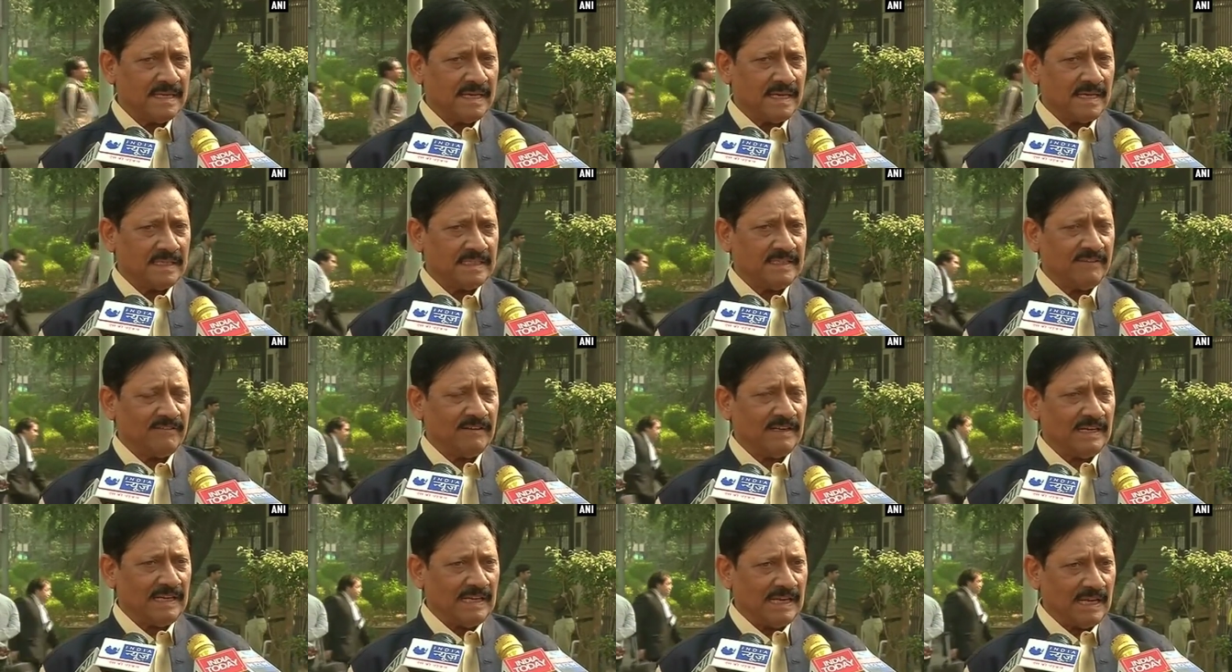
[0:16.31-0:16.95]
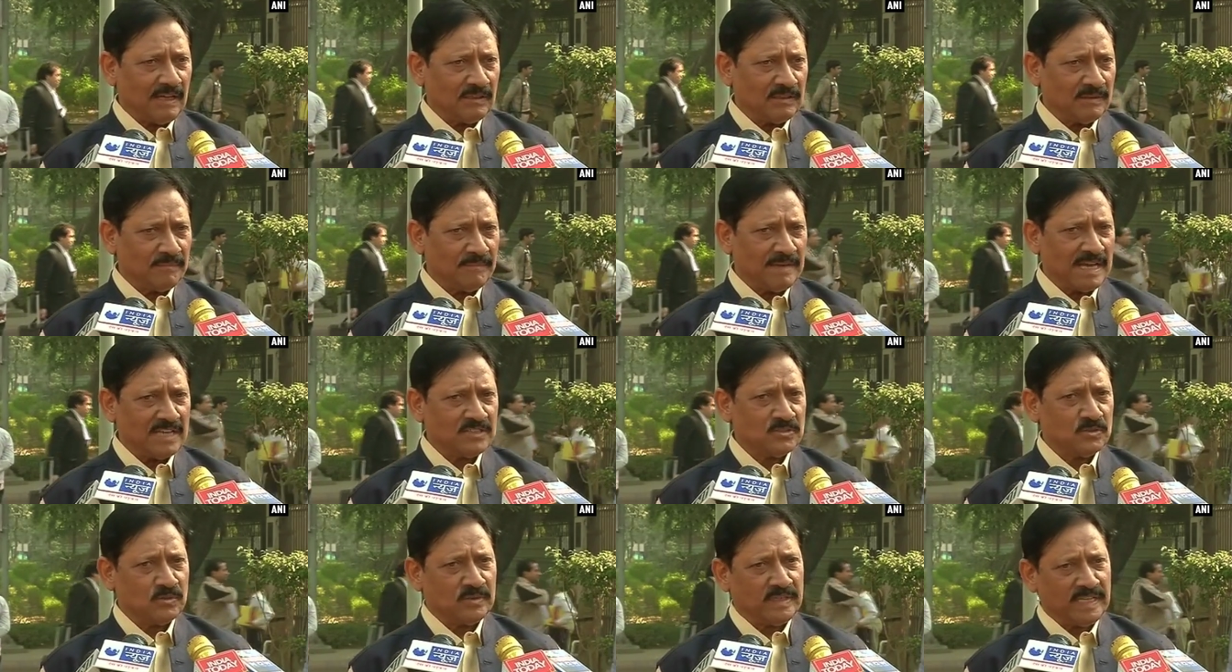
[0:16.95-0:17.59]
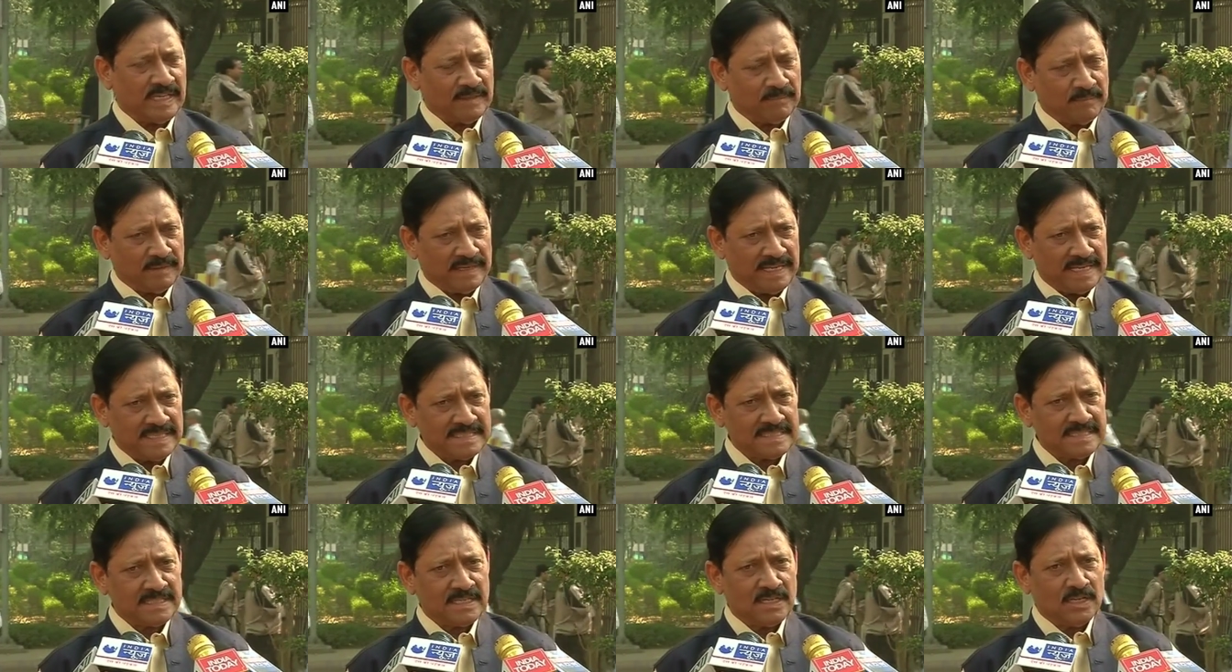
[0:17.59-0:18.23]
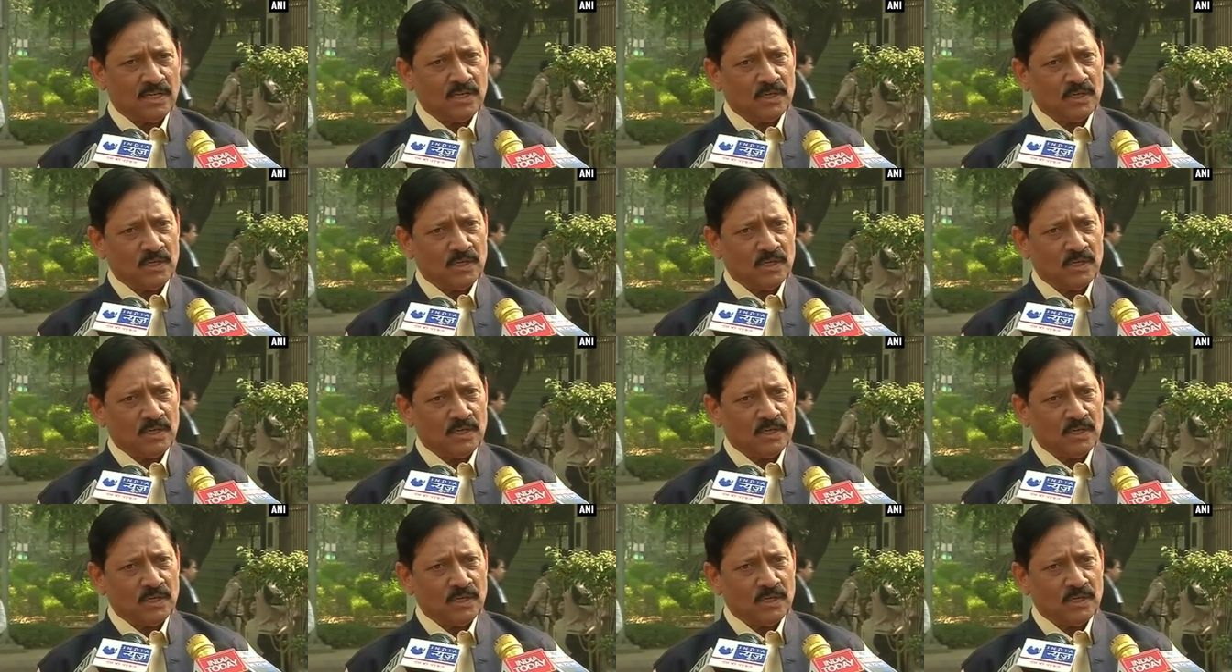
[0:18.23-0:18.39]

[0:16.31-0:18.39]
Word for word: Uh, they will allow the match to take place.